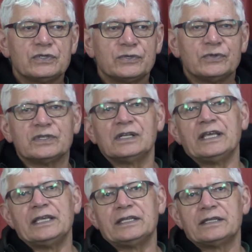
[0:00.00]
to
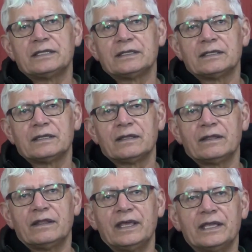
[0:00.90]
delete
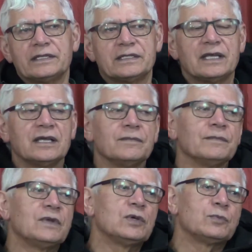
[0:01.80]
that
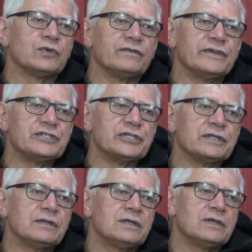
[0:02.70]

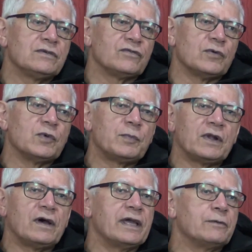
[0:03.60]
provision from
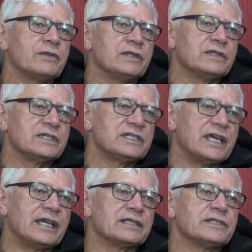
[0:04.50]
applying within the
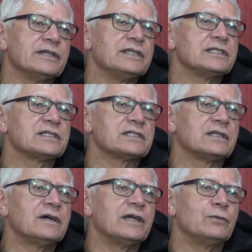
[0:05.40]
tank. So there's a
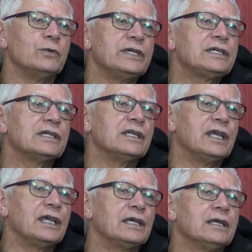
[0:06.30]
slight
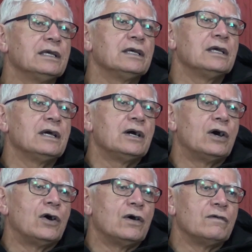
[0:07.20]
weakening
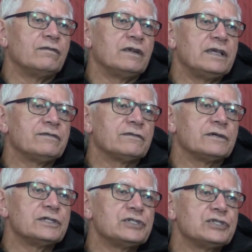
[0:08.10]
of
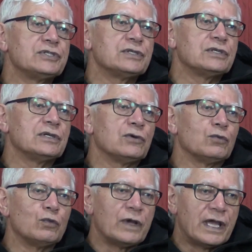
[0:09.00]
leverage
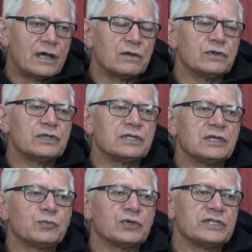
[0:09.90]
around
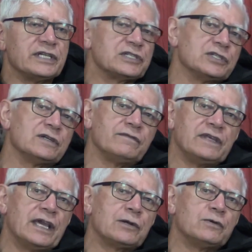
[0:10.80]
protection of
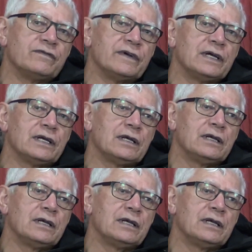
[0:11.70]
the aquifer.